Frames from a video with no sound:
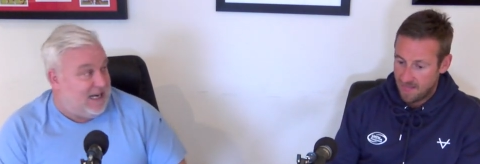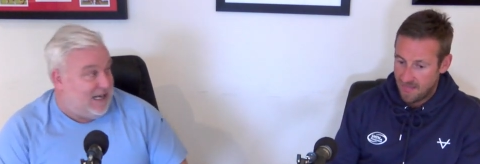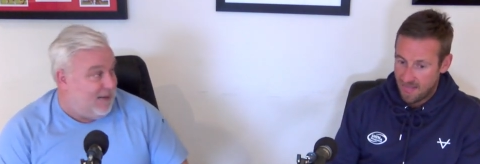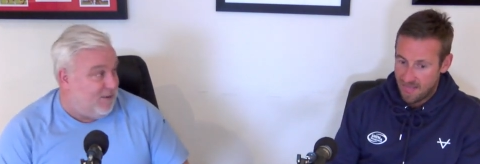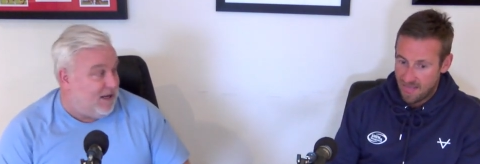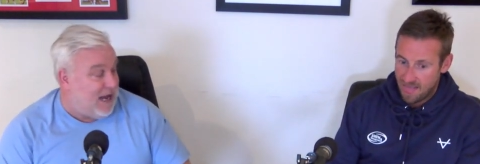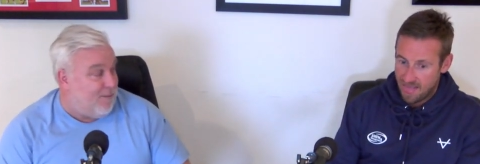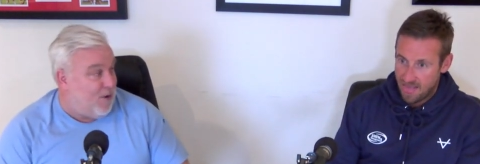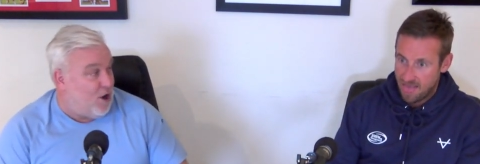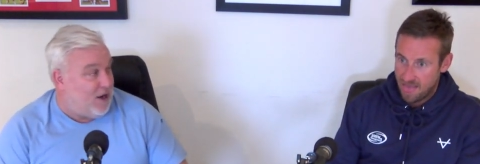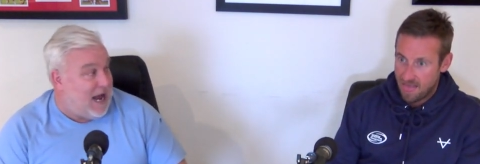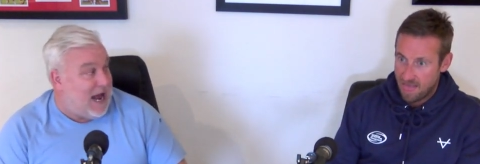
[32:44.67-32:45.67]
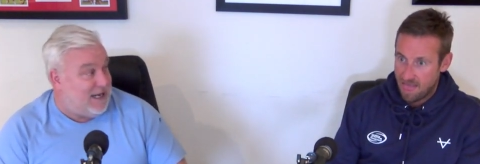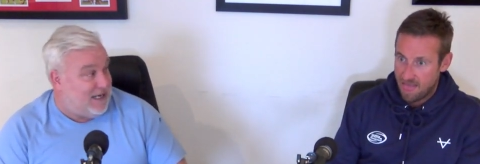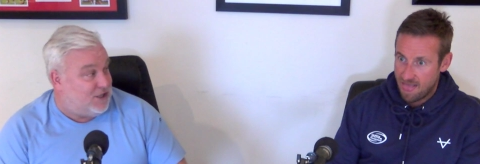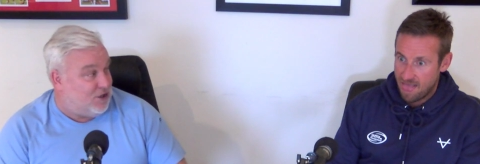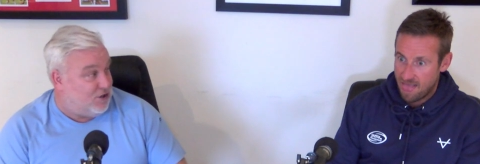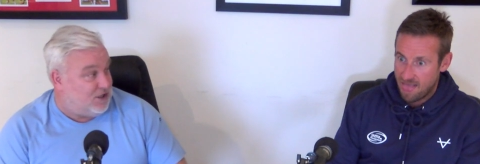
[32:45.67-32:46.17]
Speaker 1: Liam will get more
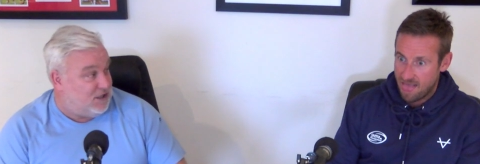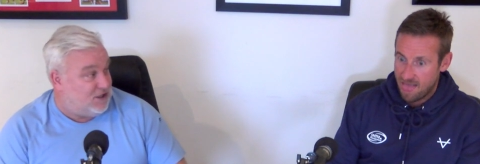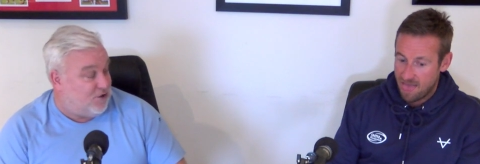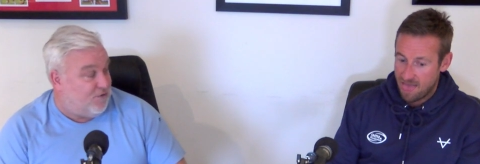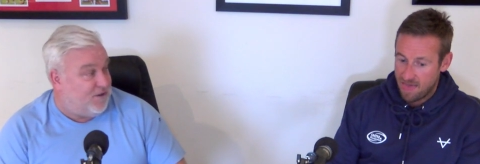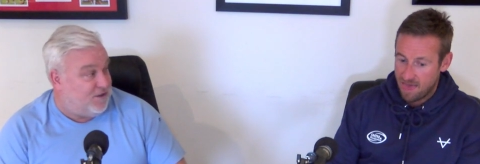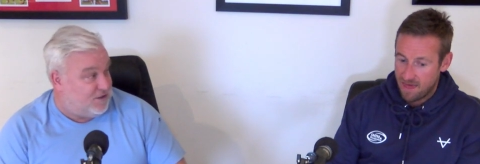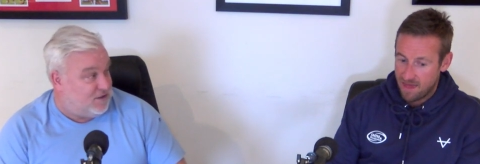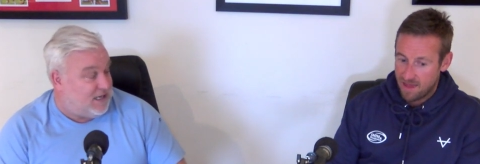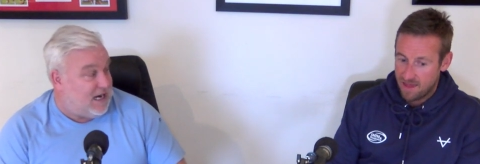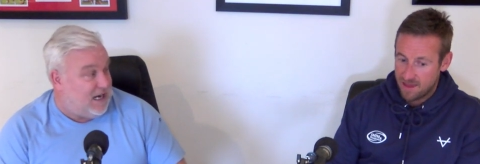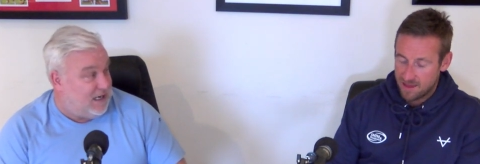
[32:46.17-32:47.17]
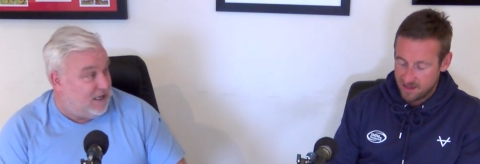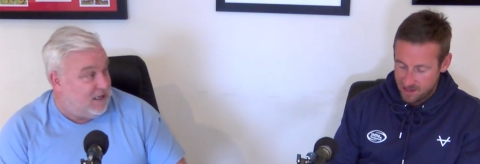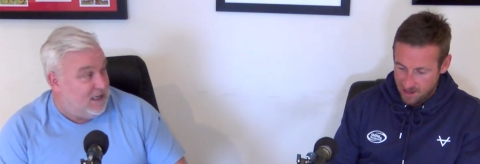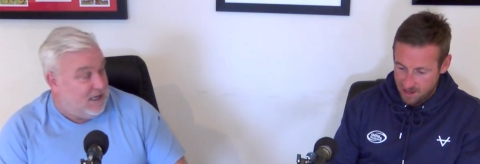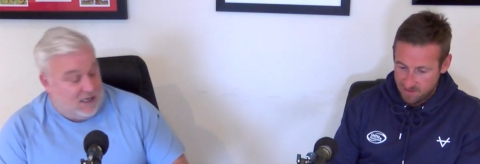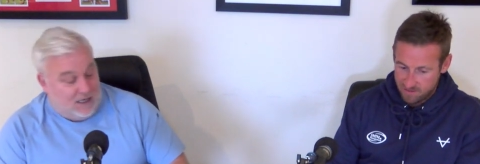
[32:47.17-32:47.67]
yardage because he's tough as teak.
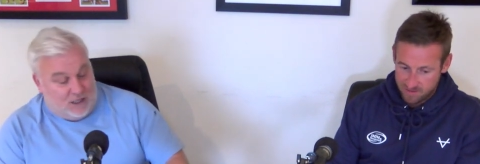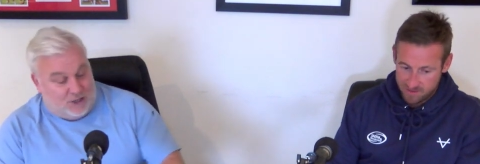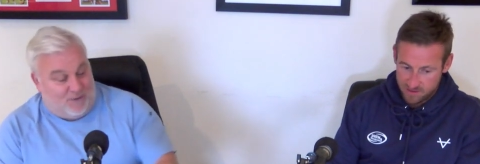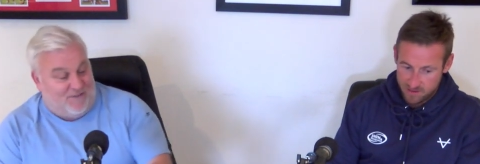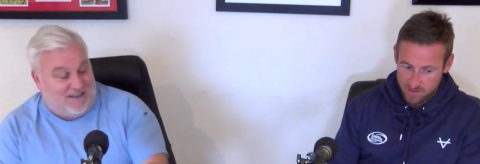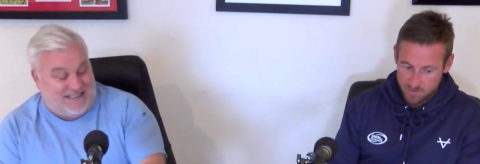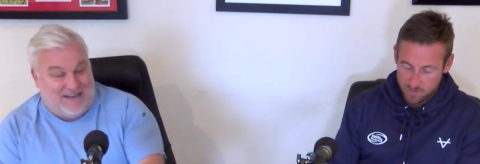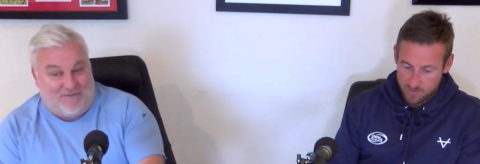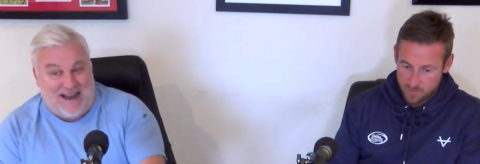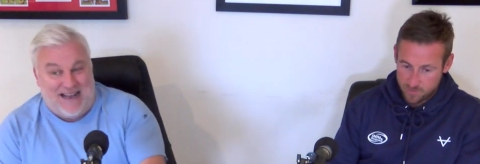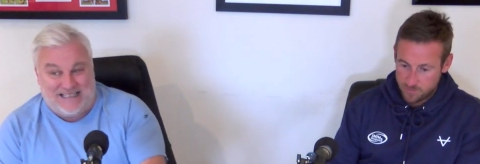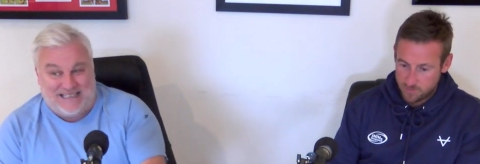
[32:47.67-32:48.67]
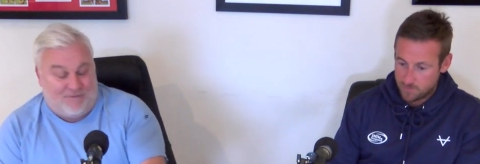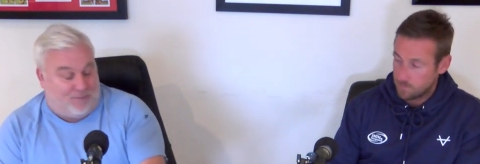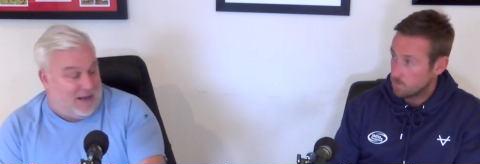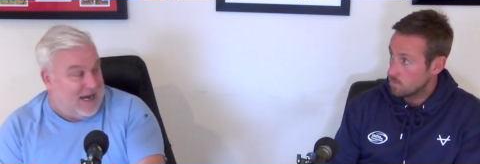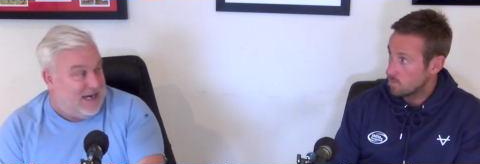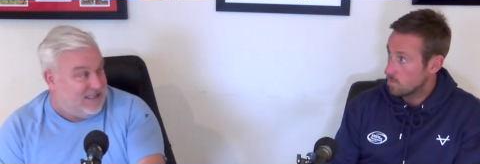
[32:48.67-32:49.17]
Yeah. Some of his defensive
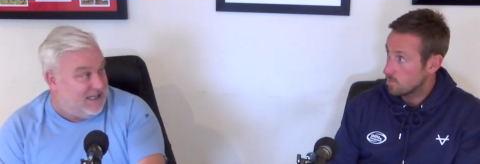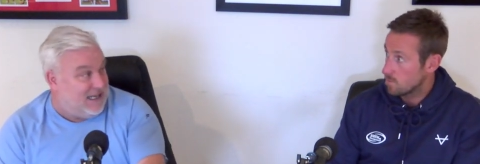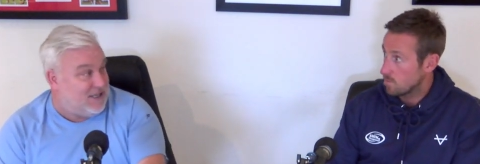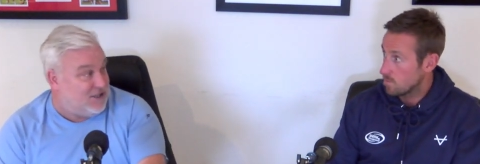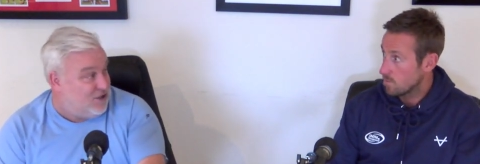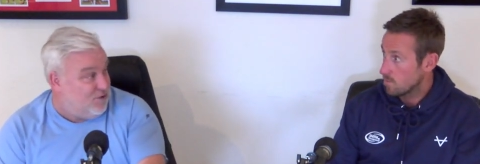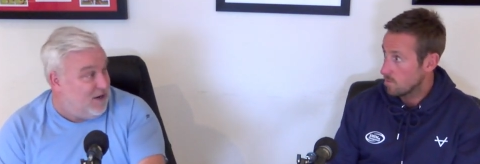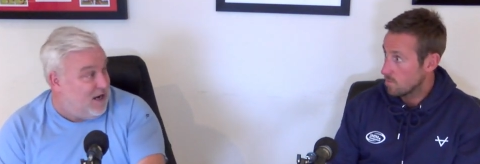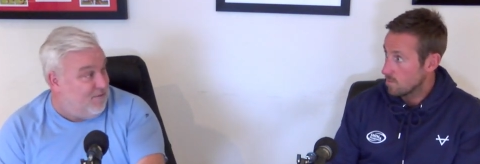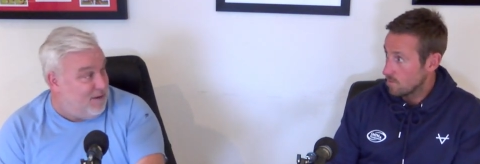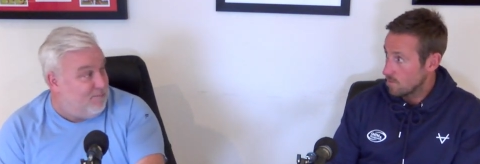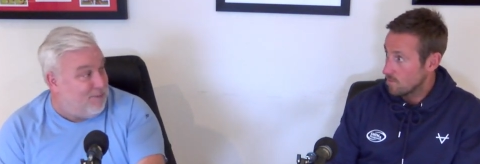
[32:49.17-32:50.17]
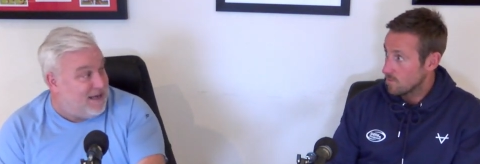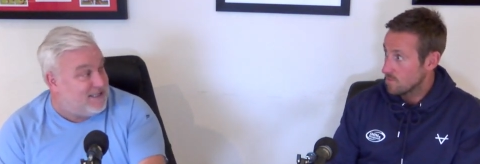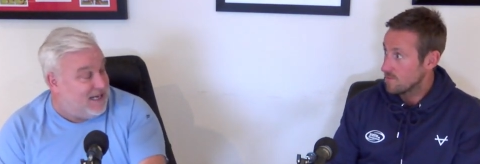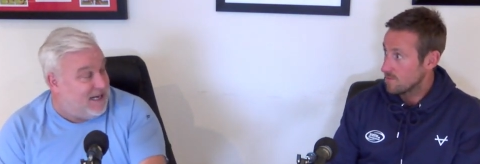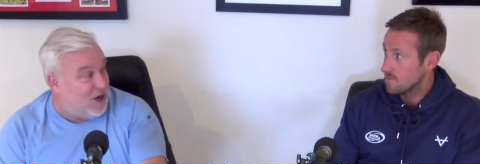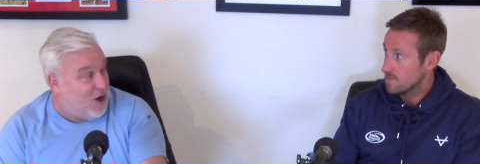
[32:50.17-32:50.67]
plays in the last two years have been best
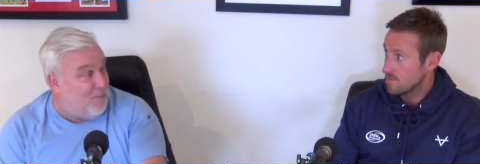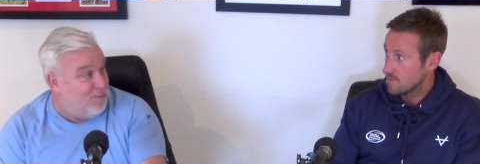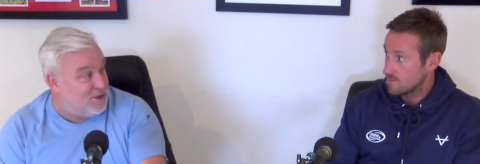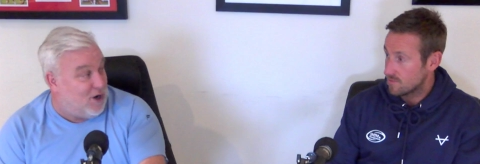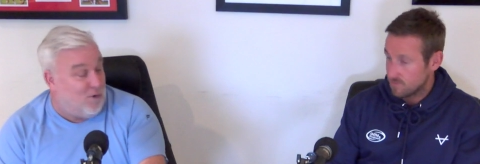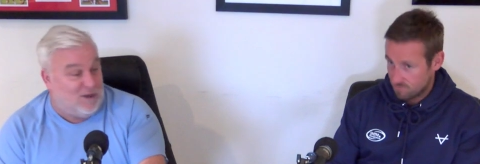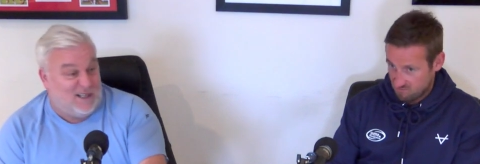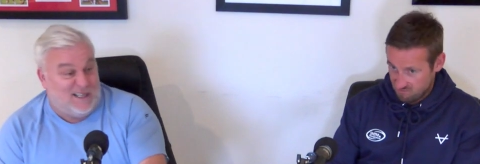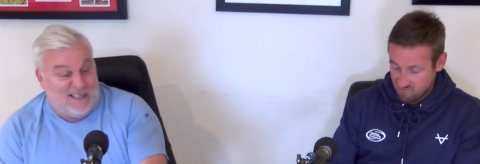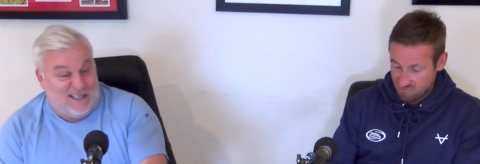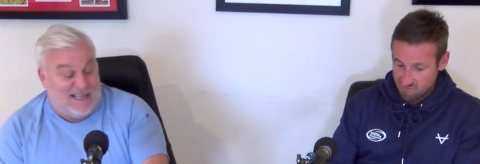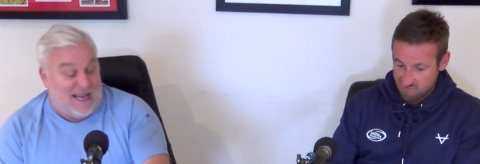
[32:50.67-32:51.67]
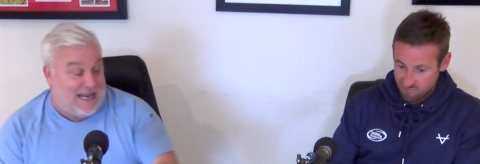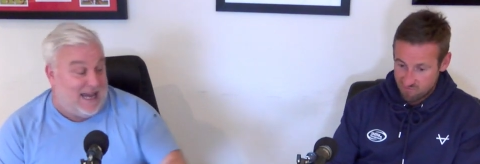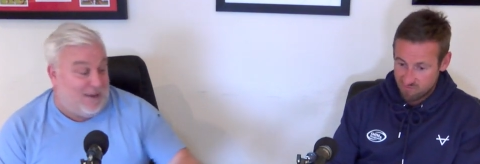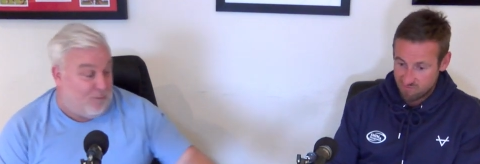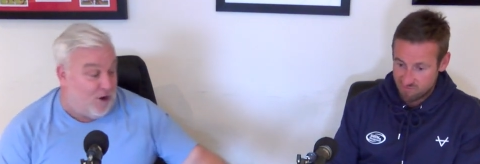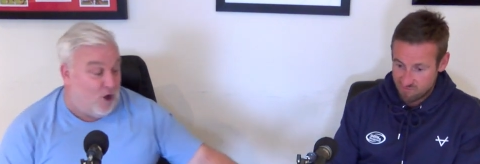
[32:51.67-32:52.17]
in comp. So, yeah, yeah,
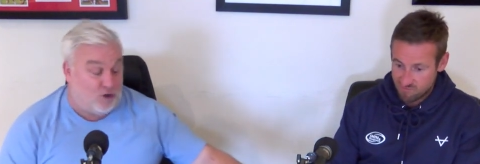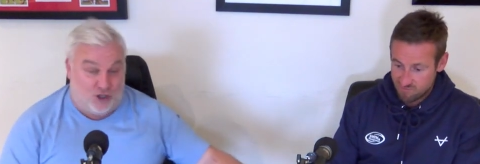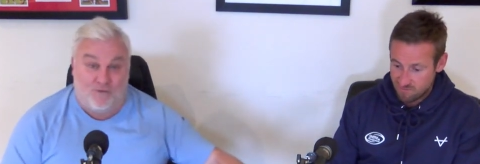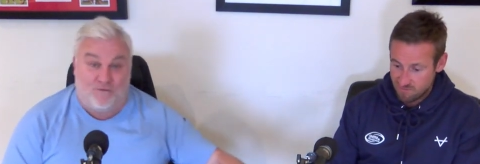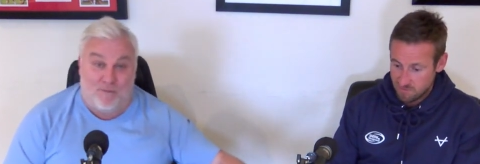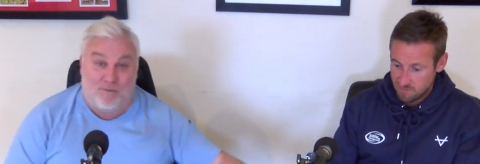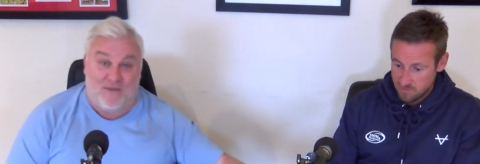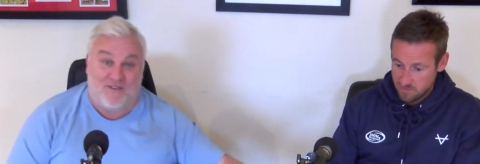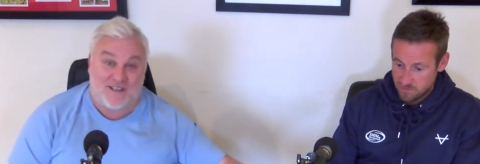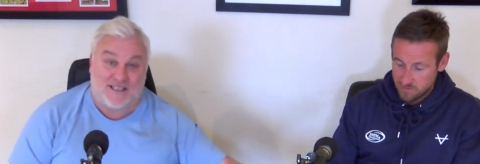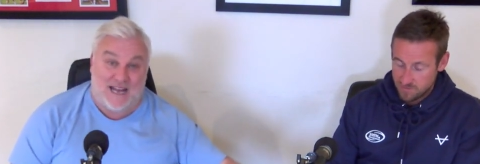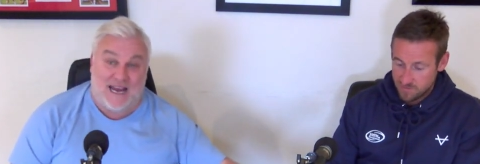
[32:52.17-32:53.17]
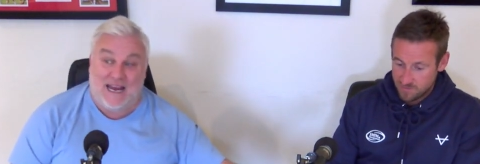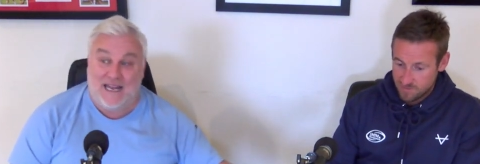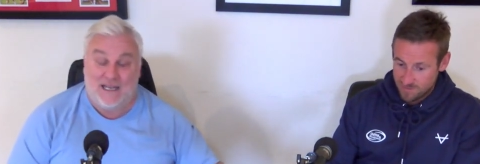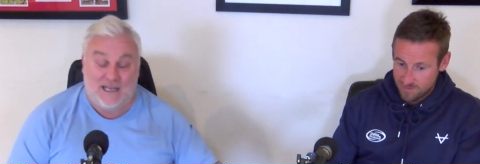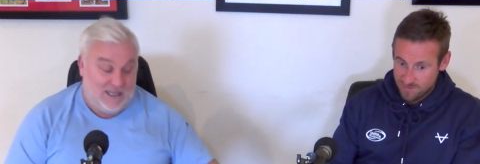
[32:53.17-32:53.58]
we're all chuffed for Bevan staying.